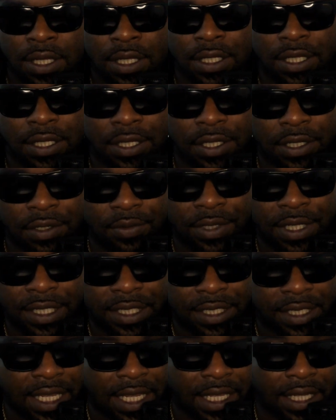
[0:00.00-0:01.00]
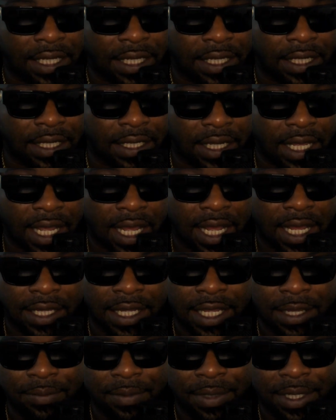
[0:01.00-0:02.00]
You know, we could say uh,
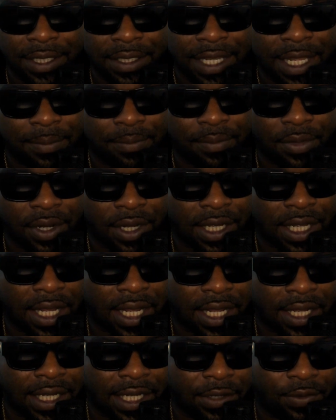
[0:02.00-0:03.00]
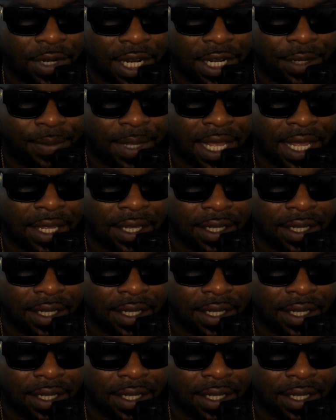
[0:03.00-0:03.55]
Kanye, but they bought Kanye right back.